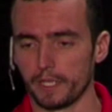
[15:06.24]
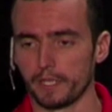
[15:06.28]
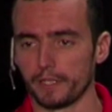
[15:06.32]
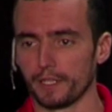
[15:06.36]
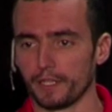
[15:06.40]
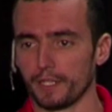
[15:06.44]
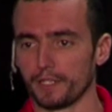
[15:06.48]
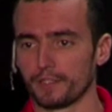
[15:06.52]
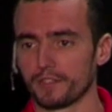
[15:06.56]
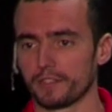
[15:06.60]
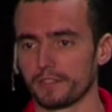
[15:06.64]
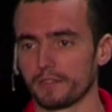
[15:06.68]
mean,
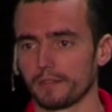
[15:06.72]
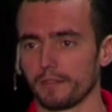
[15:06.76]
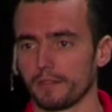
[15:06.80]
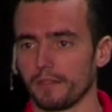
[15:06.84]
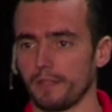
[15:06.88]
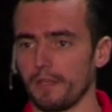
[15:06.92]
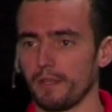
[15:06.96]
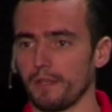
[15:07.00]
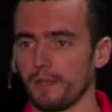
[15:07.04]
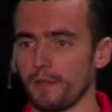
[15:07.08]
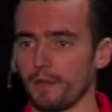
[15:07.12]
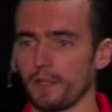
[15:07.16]
it's
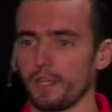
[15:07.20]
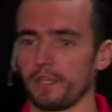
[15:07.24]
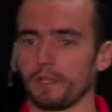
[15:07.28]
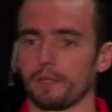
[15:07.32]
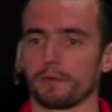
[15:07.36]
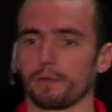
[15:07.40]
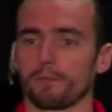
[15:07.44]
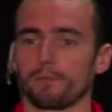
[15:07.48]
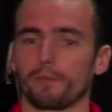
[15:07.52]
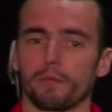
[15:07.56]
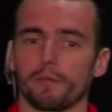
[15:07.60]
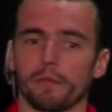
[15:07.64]

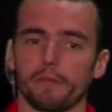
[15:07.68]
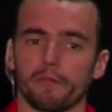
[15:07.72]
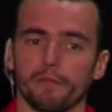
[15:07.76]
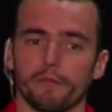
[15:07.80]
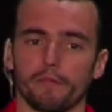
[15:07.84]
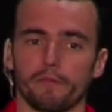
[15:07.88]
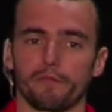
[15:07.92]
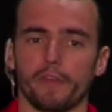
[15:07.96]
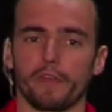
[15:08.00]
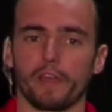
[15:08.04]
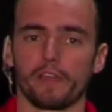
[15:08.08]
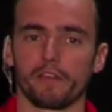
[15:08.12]

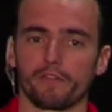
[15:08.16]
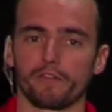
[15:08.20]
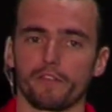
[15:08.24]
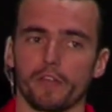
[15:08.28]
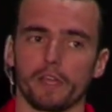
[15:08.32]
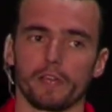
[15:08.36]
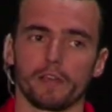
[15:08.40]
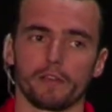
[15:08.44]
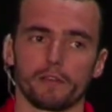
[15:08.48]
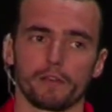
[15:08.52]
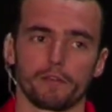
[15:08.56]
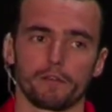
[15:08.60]
the,
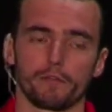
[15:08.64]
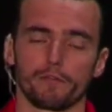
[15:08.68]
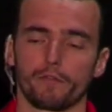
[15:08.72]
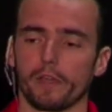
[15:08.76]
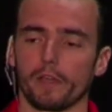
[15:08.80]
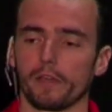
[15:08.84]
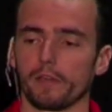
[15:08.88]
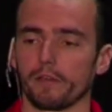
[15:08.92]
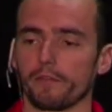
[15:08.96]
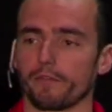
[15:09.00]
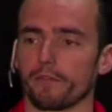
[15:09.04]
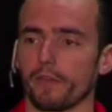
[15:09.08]
the,
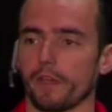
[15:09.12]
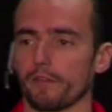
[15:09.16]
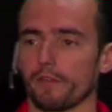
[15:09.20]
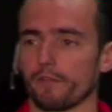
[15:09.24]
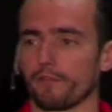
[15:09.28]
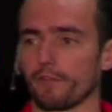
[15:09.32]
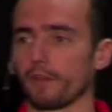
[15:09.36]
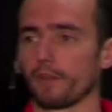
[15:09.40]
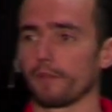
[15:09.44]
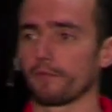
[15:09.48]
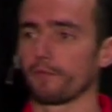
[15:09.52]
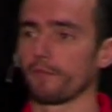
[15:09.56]
the, the,
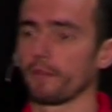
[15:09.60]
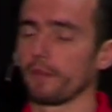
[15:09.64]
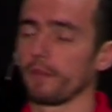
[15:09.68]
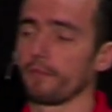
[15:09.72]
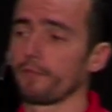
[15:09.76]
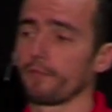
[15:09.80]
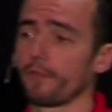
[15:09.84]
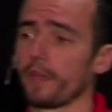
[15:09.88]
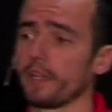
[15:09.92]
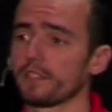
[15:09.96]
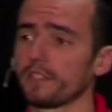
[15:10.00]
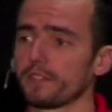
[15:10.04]
the,
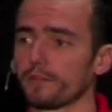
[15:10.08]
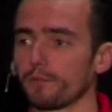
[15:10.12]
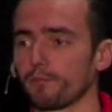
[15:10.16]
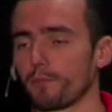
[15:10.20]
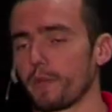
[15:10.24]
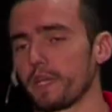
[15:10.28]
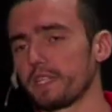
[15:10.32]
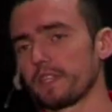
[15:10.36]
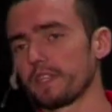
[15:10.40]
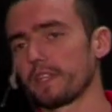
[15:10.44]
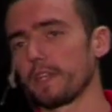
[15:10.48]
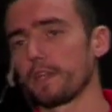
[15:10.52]
there's
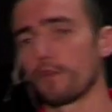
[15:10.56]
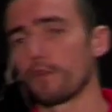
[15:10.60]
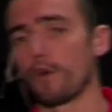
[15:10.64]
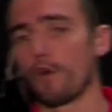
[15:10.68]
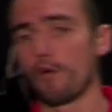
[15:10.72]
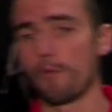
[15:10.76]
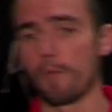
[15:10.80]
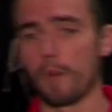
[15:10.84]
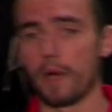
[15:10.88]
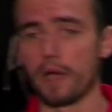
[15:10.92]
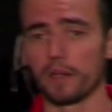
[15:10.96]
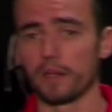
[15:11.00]
basically
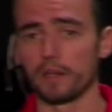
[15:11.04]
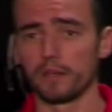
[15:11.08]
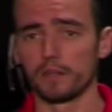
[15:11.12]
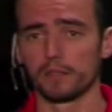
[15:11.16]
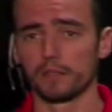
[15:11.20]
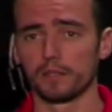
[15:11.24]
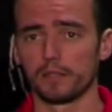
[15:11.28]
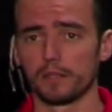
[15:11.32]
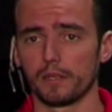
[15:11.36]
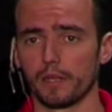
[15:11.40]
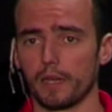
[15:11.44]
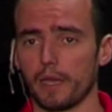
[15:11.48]
no bug.
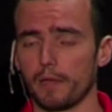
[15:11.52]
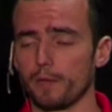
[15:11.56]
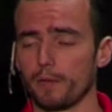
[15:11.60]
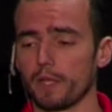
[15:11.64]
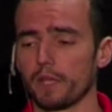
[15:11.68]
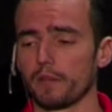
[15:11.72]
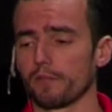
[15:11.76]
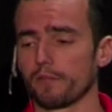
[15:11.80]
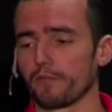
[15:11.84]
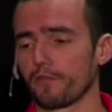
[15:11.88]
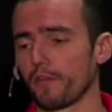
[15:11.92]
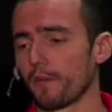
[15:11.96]
I
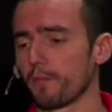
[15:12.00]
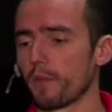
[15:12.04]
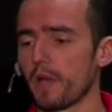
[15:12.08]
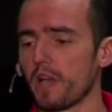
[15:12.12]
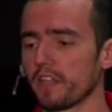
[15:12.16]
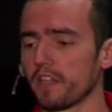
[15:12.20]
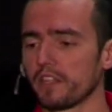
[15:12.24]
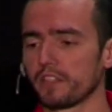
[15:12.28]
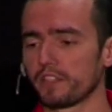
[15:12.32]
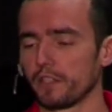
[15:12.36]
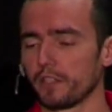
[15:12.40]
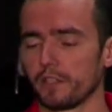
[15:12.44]
mean, the
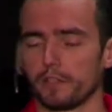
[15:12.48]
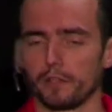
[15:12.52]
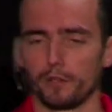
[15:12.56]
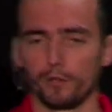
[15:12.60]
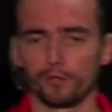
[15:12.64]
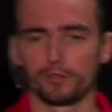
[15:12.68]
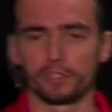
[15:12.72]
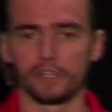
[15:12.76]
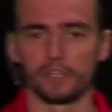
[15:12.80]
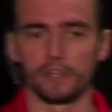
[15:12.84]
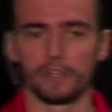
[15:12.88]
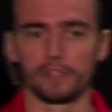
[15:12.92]
bug is in
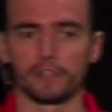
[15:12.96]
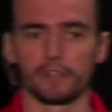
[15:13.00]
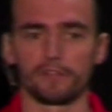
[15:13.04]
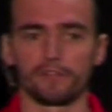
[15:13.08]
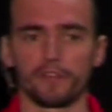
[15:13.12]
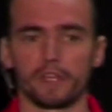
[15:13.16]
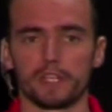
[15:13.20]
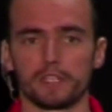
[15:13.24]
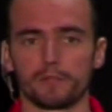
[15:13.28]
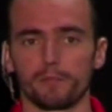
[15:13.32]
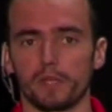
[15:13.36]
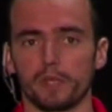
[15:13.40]
user
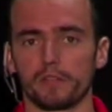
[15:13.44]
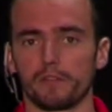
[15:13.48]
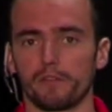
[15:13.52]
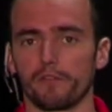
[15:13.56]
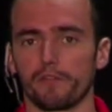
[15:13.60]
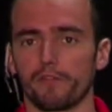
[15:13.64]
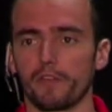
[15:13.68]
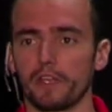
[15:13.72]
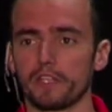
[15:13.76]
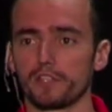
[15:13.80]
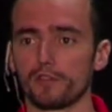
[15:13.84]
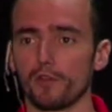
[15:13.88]
interface,
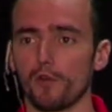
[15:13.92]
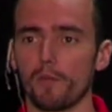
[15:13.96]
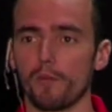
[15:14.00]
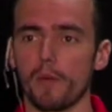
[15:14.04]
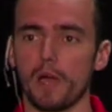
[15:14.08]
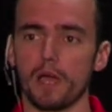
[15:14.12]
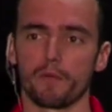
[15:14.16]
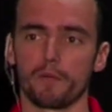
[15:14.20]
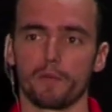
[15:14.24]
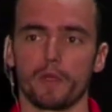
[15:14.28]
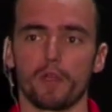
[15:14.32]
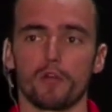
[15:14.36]
but there's no
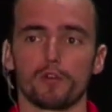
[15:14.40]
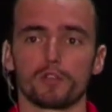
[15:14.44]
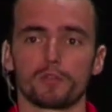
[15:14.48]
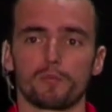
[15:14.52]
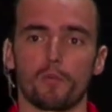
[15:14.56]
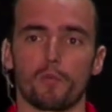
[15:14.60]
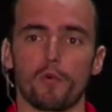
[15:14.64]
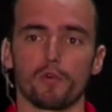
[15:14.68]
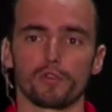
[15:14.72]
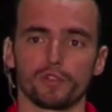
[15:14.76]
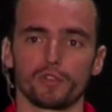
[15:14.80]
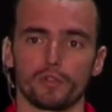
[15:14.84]
bug because
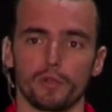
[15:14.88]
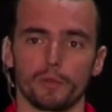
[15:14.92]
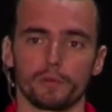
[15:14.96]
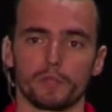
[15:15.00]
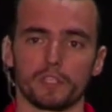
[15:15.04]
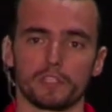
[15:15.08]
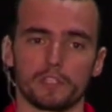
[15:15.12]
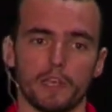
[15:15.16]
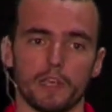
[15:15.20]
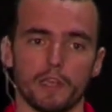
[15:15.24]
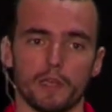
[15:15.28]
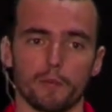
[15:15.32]
PostScript
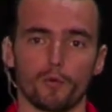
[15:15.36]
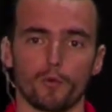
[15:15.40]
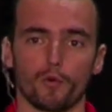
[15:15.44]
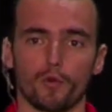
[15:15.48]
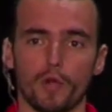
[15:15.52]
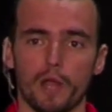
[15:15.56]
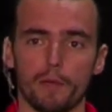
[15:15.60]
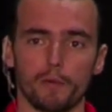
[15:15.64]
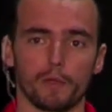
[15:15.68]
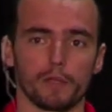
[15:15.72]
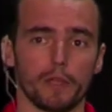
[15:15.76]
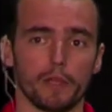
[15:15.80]
is like a
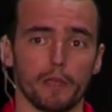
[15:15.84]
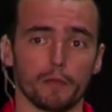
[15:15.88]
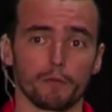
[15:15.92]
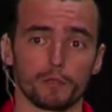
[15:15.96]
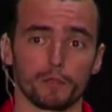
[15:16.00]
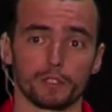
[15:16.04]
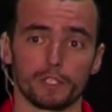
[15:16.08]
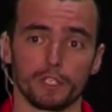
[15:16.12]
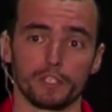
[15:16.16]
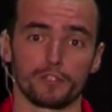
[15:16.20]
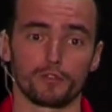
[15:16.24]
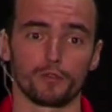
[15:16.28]
programming
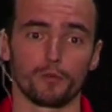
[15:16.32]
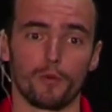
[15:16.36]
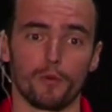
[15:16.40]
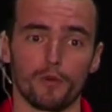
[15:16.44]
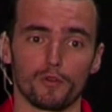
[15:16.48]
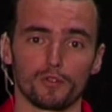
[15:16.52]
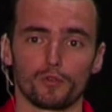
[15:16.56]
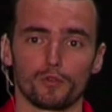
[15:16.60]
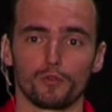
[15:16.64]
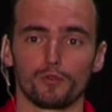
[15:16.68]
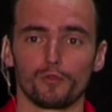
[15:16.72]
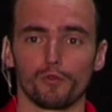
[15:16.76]
language. It's
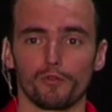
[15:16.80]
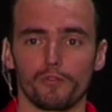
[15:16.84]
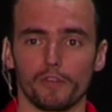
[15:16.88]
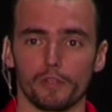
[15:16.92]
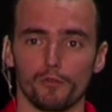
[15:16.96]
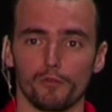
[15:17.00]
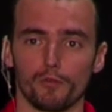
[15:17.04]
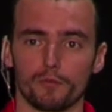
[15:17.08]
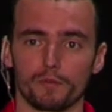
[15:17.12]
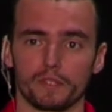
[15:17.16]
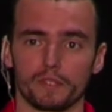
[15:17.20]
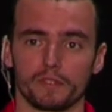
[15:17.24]
supposed to do the
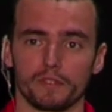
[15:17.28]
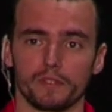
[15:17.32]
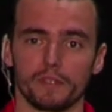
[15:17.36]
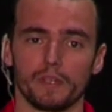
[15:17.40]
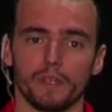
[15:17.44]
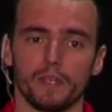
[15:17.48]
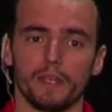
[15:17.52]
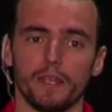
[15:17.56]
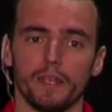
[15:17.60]
loops.